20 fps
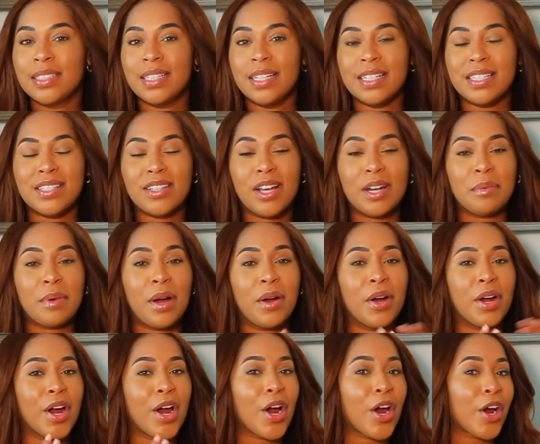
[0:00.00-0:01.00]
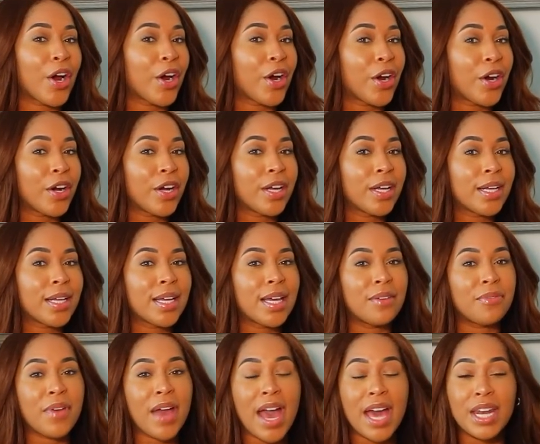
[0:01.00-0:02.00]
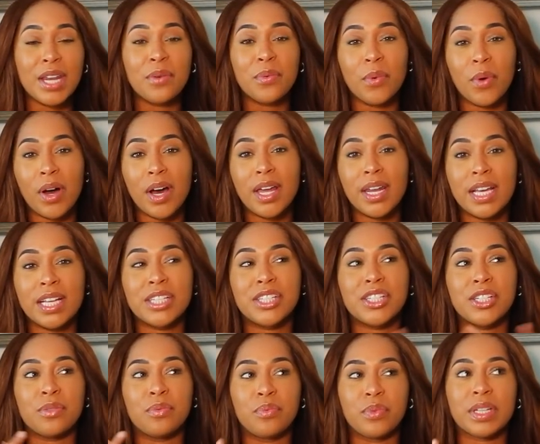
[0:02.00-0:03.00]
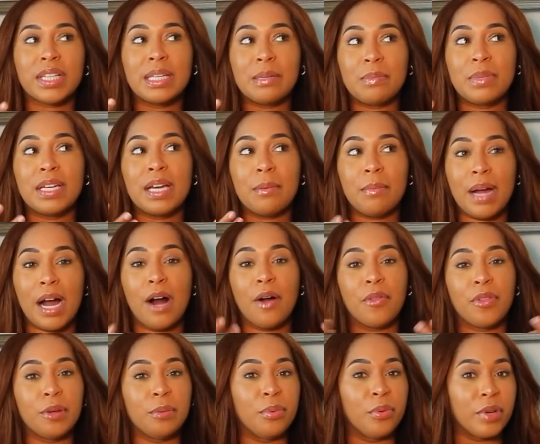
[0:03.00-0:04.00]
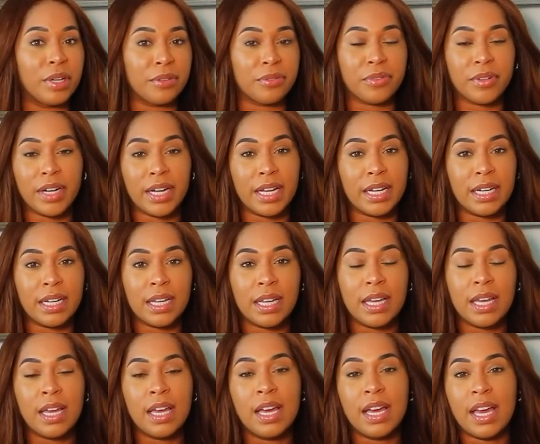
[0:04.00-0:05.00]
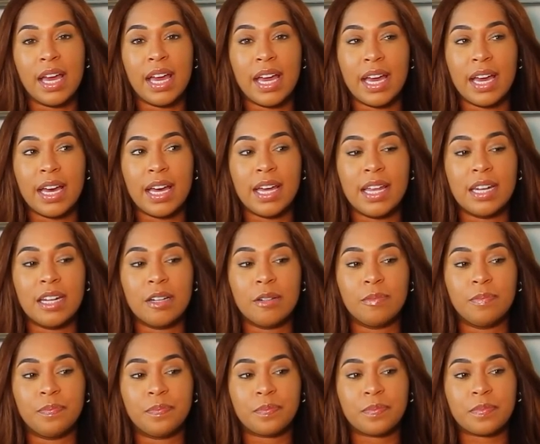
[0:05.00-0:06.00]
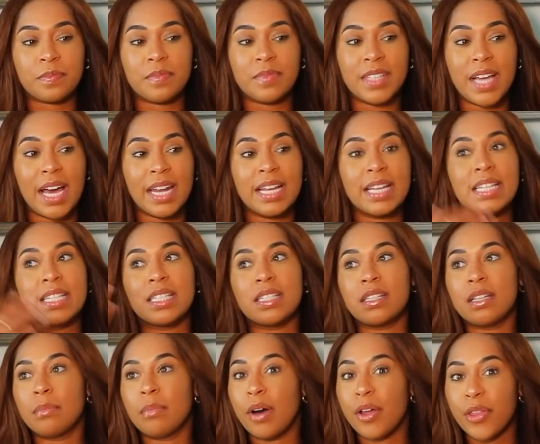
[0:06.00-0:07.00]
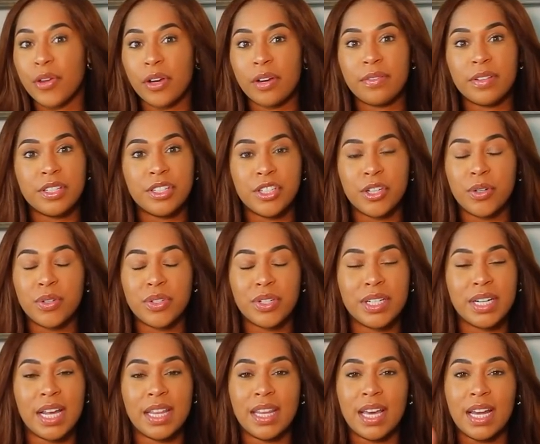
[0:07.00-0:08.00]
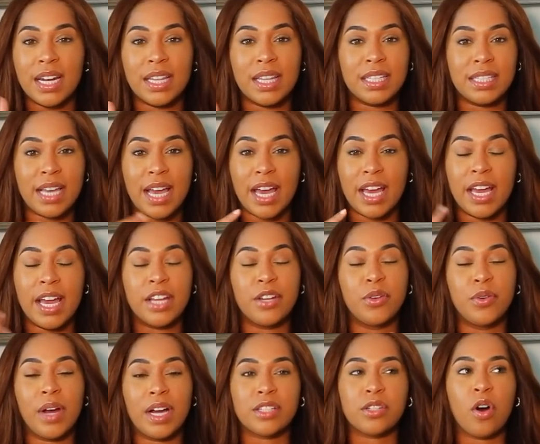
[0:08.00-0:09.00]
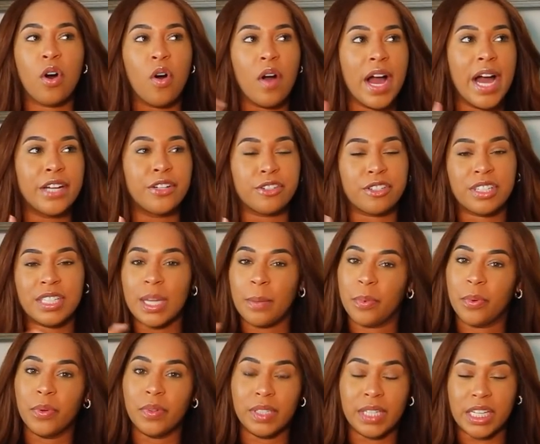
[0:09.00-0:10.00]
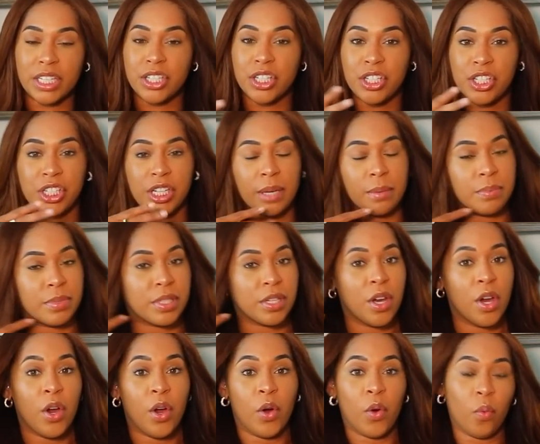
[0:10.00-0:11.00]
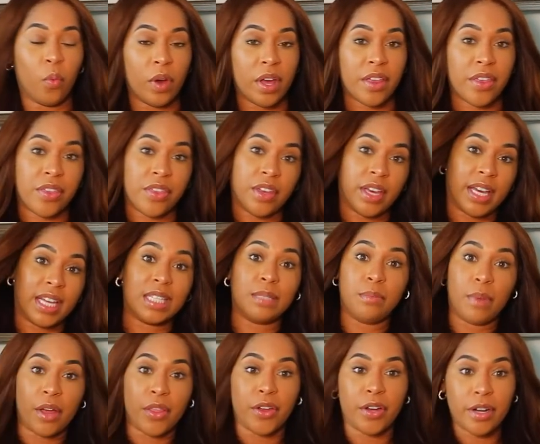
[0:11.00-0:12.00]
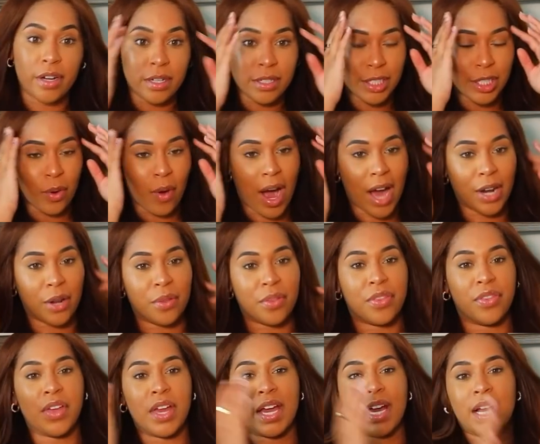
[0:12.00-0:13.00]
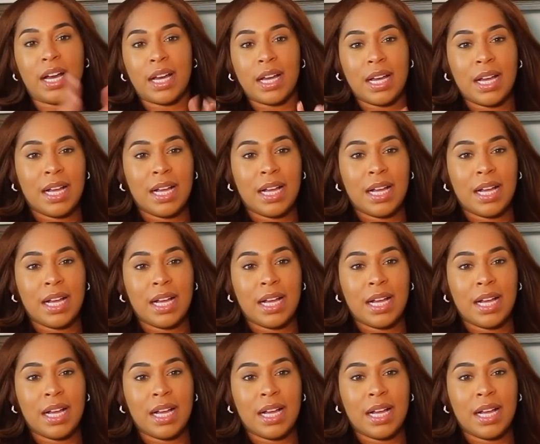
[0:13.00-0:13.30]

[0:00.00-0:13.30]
It's not about her. If anyone, it should really be about the boyfriend, and that is the mother of his children at the end of the day, and you guys all had your separate relationships with his mother. So I don't think